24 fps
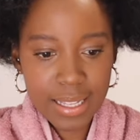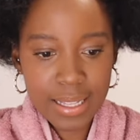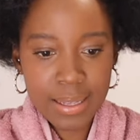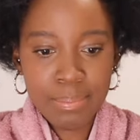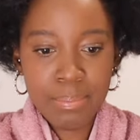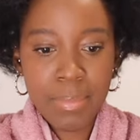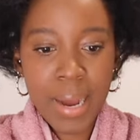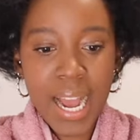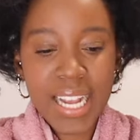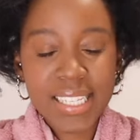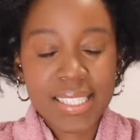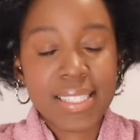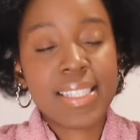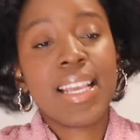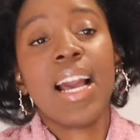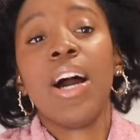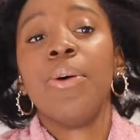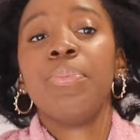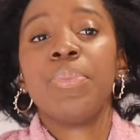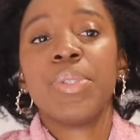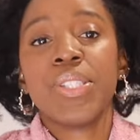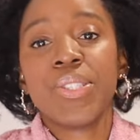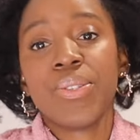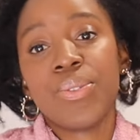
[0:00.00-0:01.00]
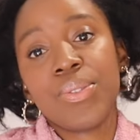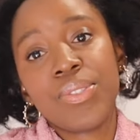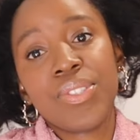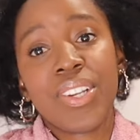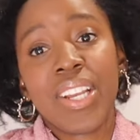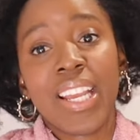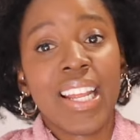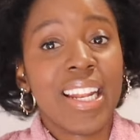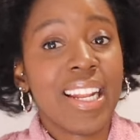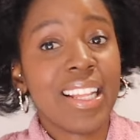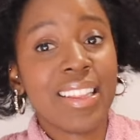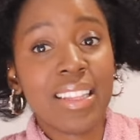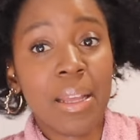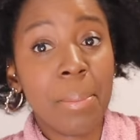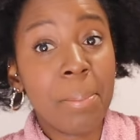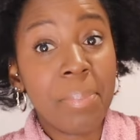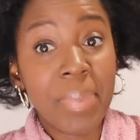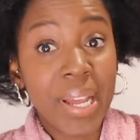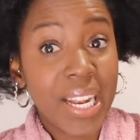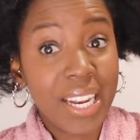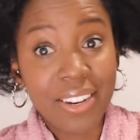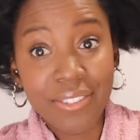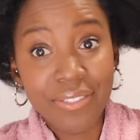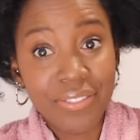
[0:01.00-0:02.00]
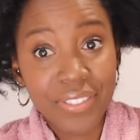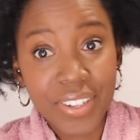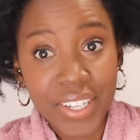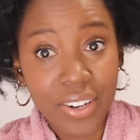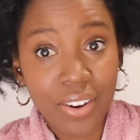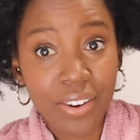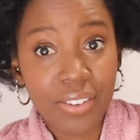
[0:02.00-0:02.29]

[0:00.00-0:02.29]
my scalp is also getting the benefit